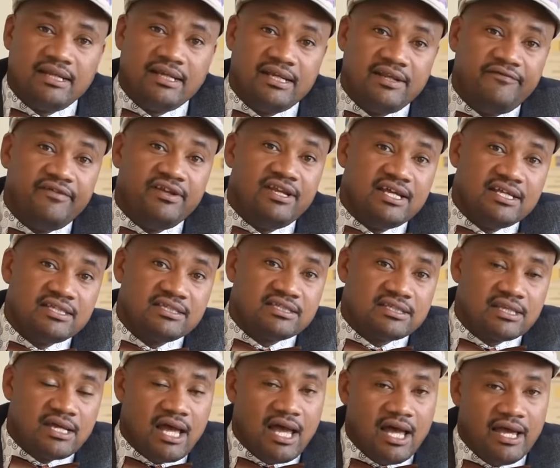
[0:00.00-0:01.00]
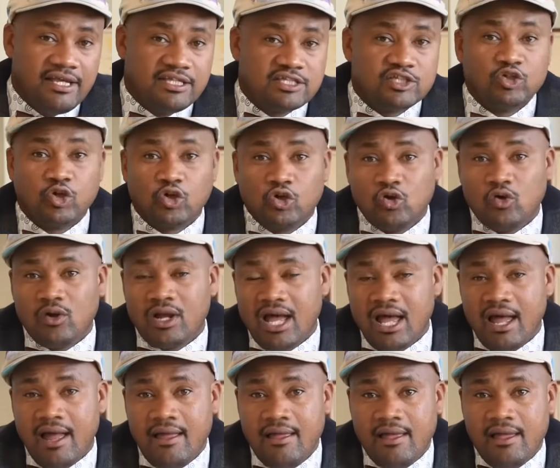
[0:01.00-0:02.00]
dividends is no
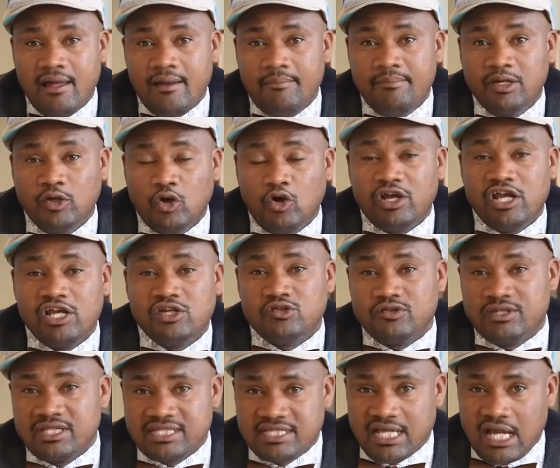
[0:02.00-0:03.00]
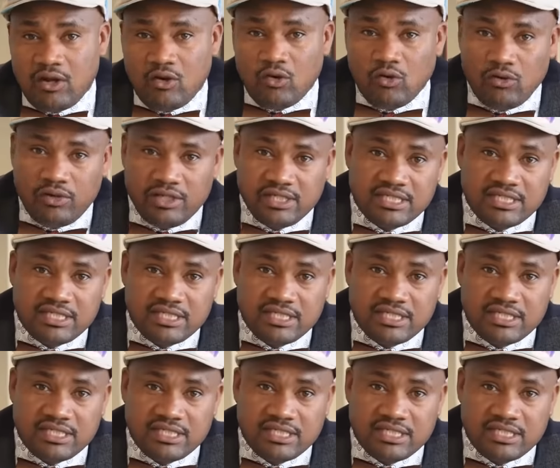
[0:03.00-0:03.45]
longer belonging to the SACCO.